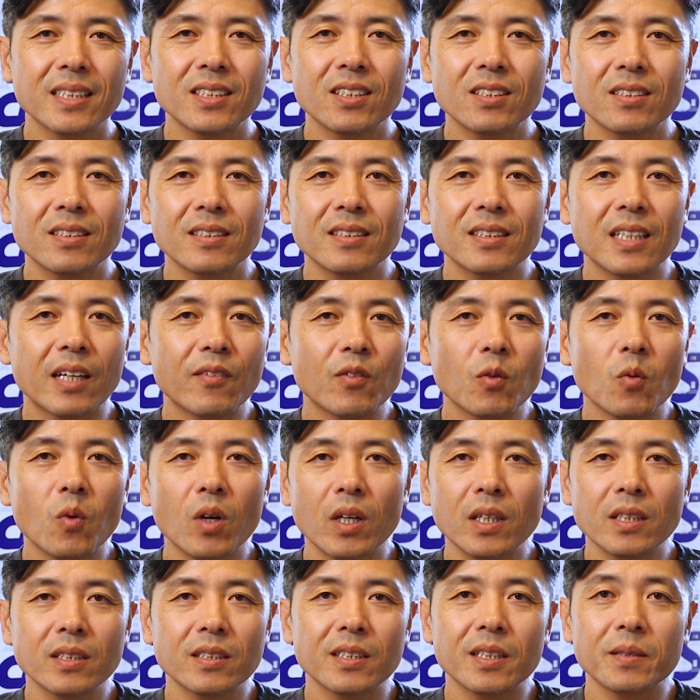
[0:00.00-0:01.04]
I just never
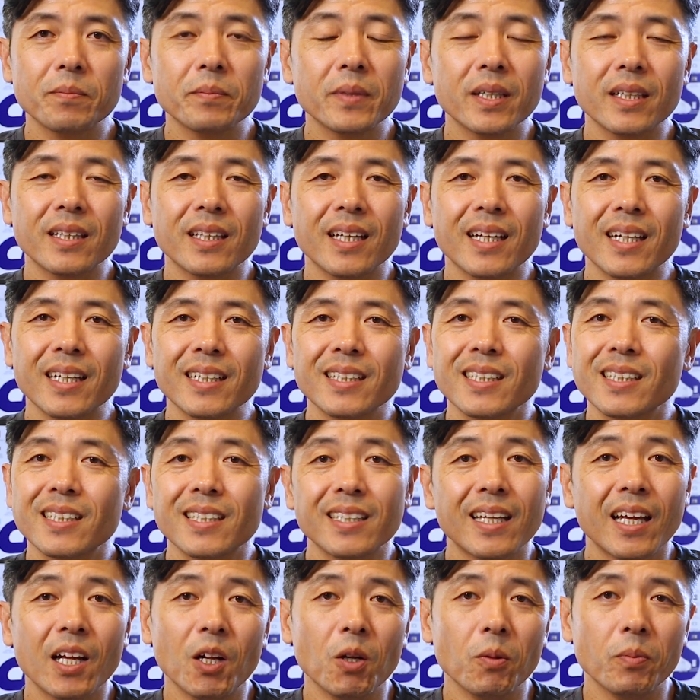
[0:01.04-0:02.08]
wanted to admit that I
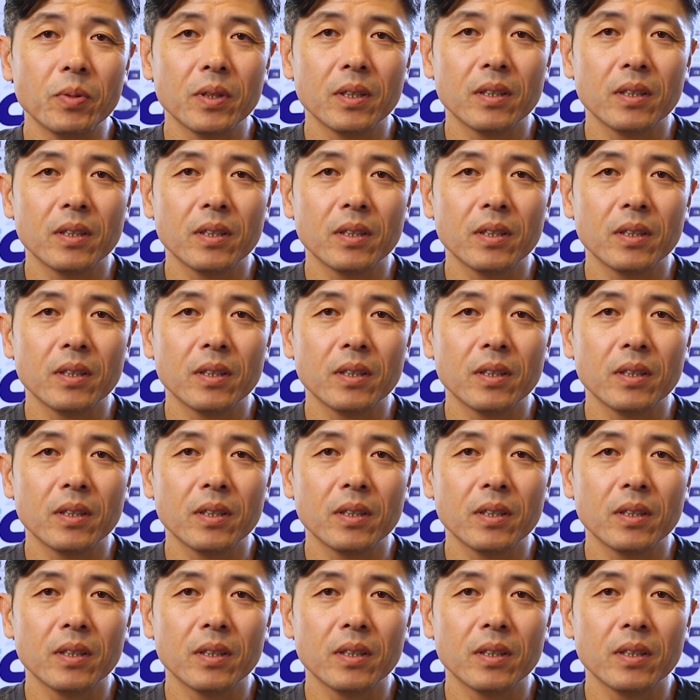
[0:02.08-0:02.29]
needed help.